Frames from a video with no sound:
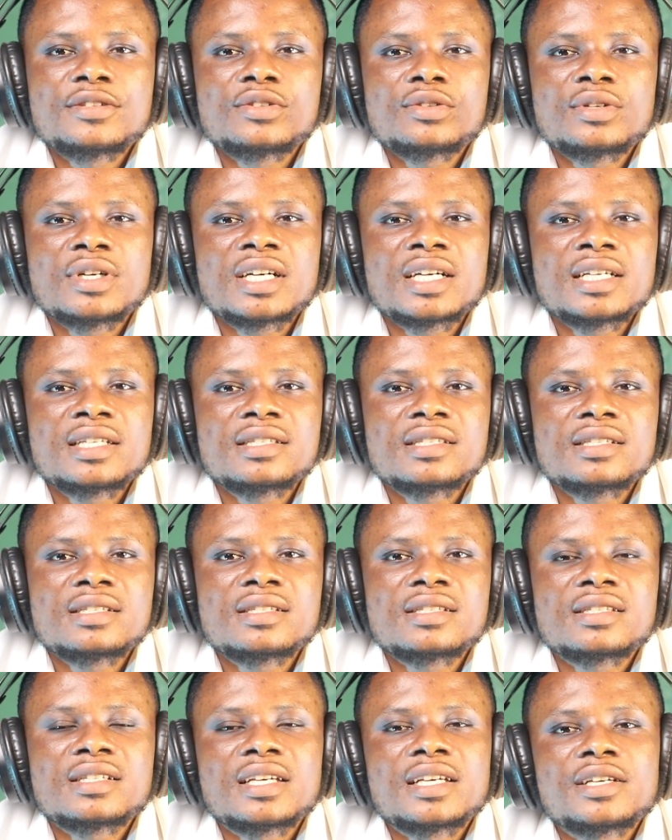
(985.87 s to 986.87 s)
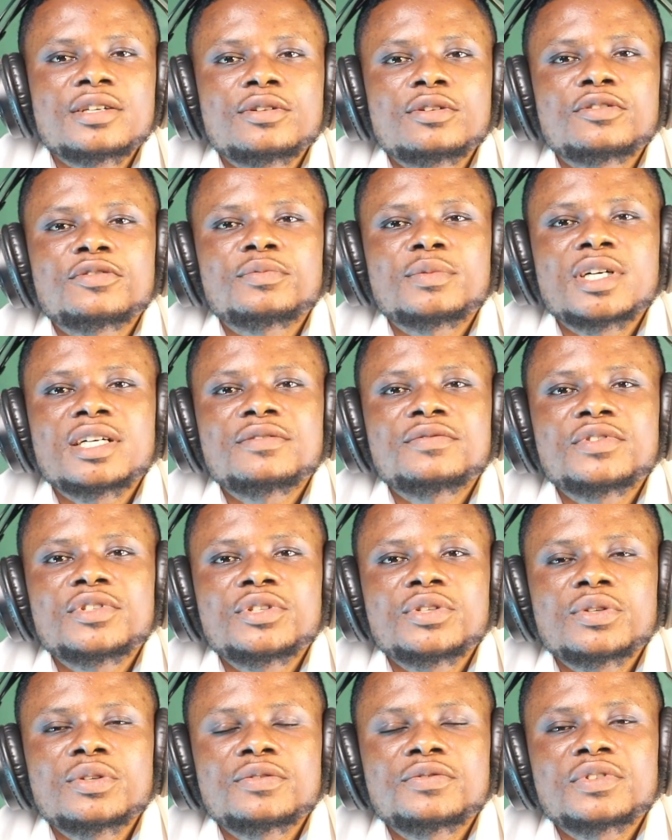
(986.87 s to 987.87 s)
So guys, this is the end of my
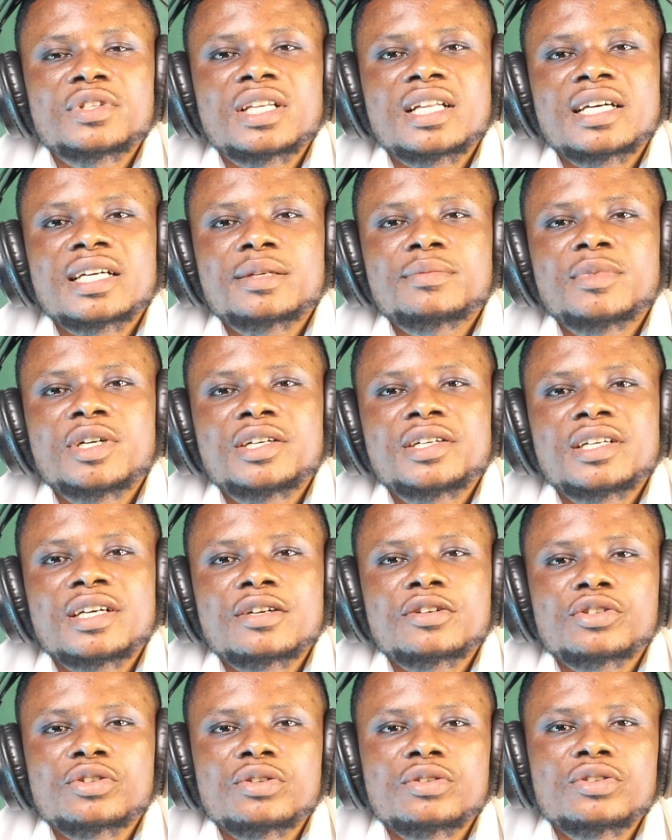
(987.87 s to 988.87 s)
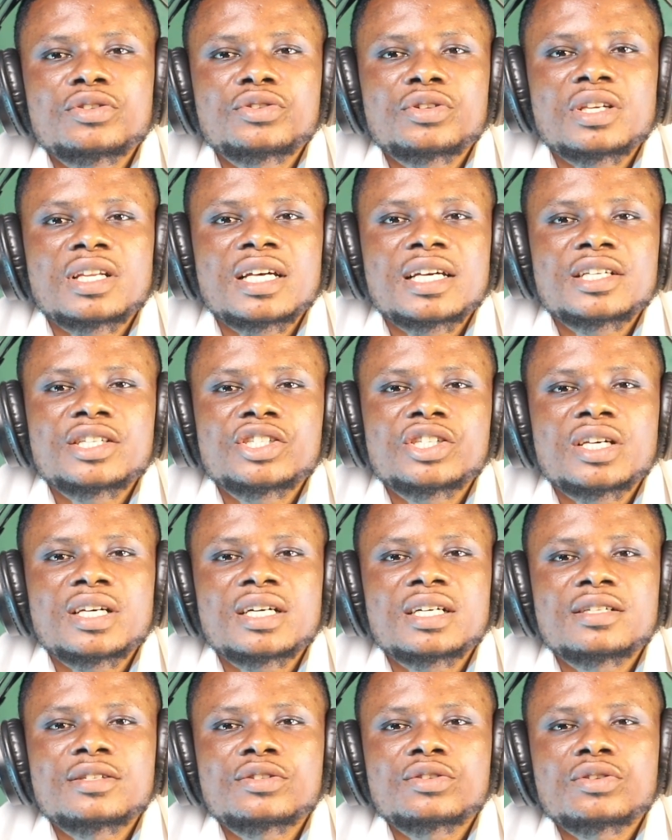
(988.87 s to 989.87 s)
video. If you like my reaction, if you like,
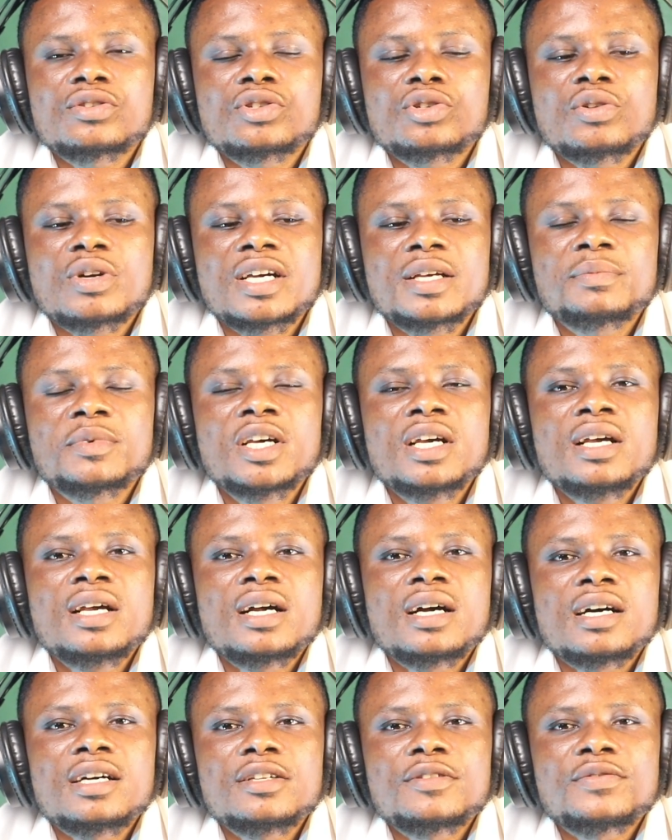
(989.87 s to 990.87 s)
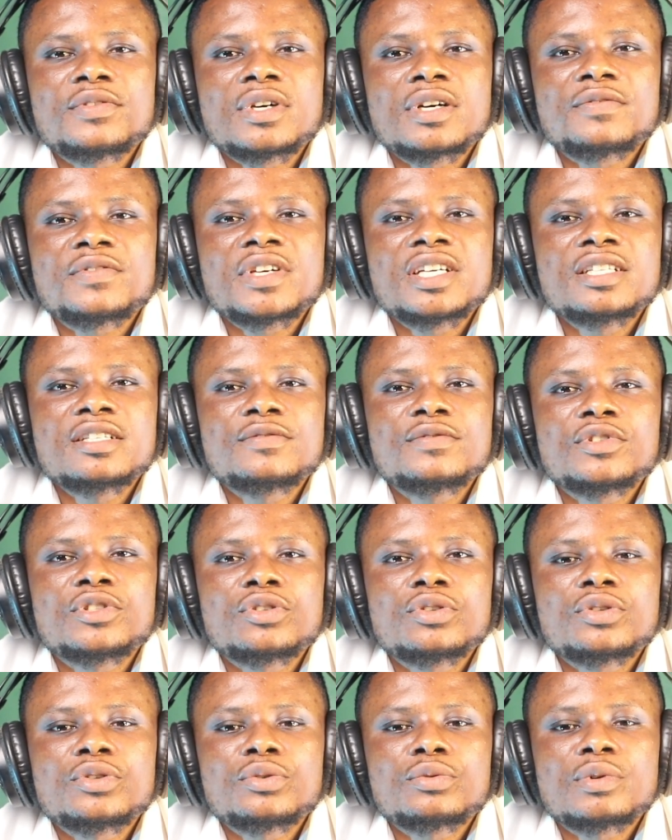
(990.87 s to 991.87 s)
share and subscribe, and if you have any
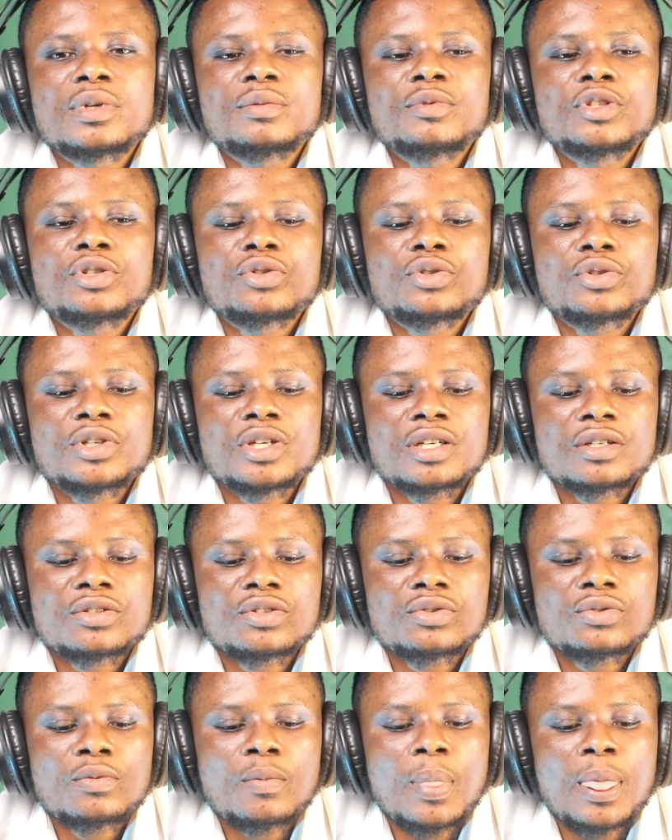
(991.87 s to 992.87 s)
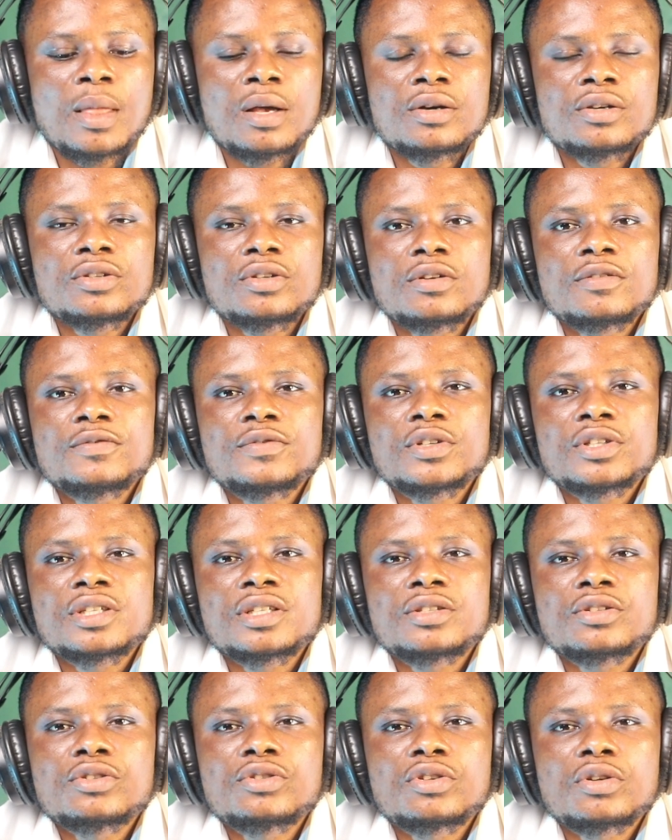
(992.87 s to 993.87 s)
video you want me to react to, don't
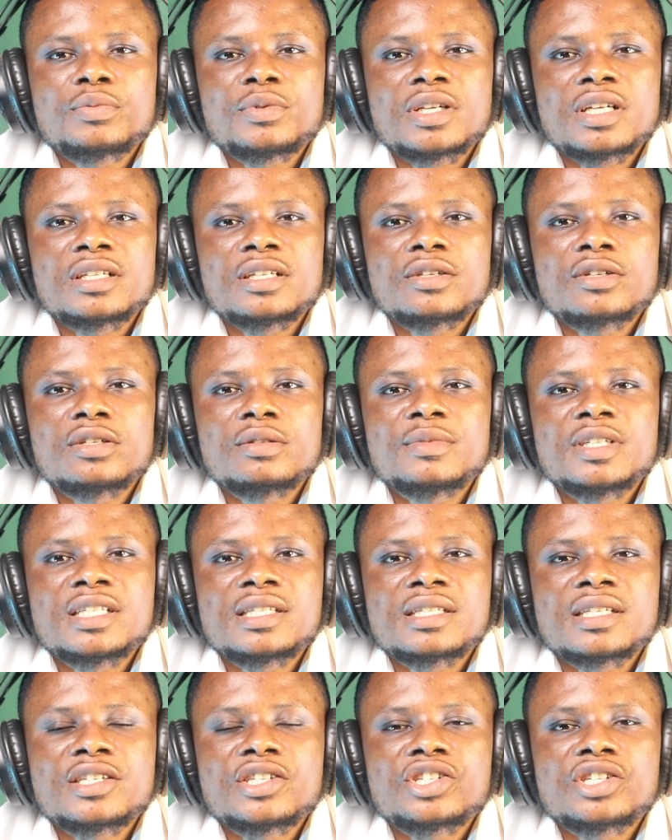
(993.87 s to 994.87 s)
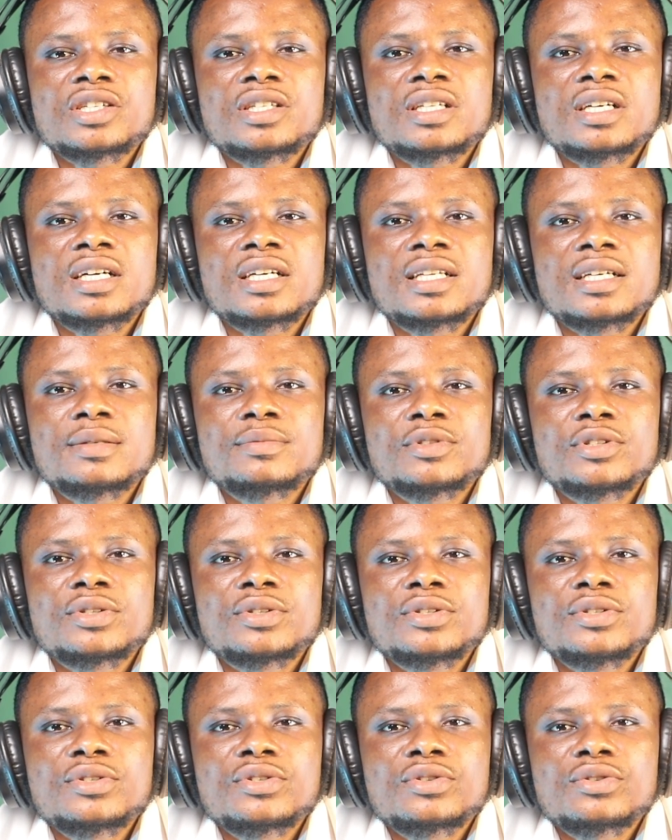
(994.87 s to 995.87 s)
forget to drop it at the comment section and I'm
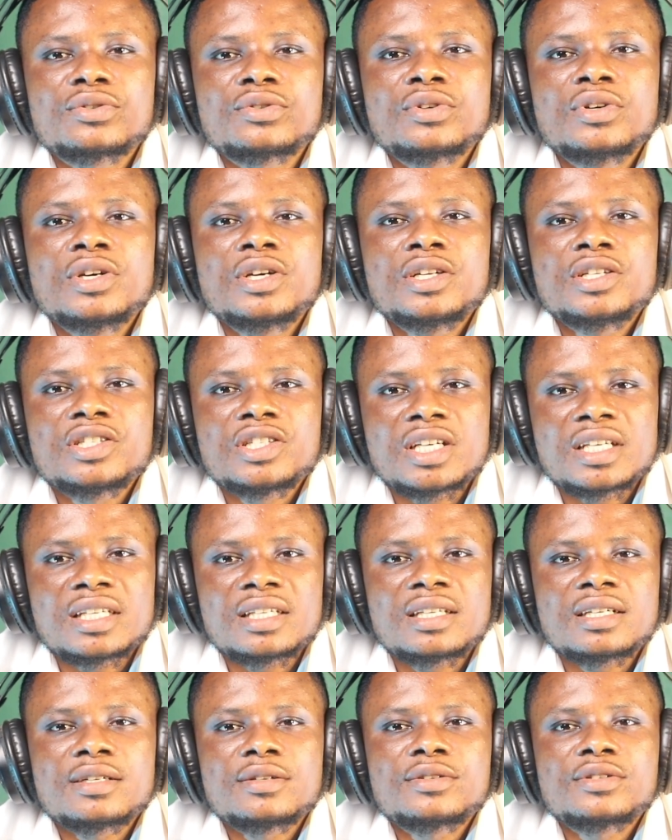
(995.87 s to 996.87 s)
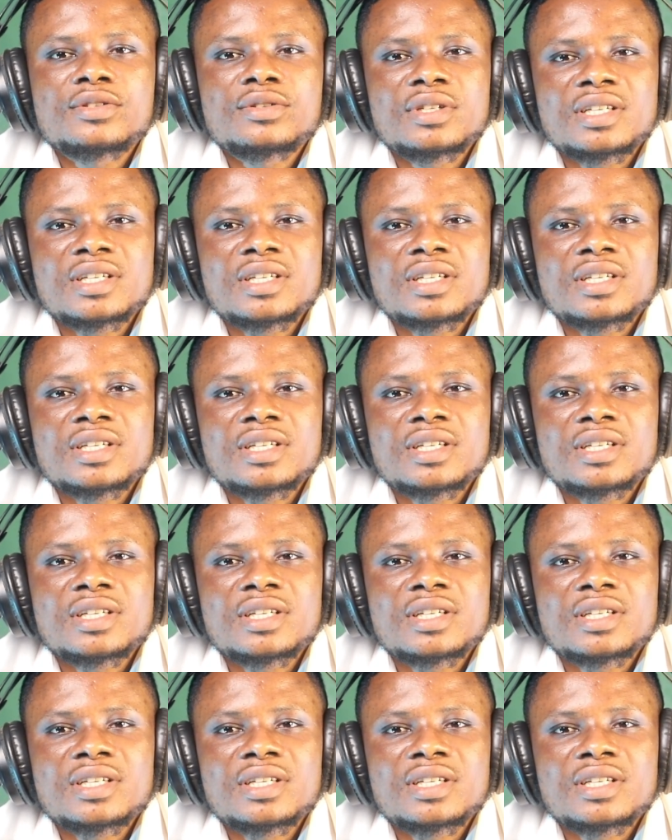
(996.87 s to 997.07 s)
going to check it out.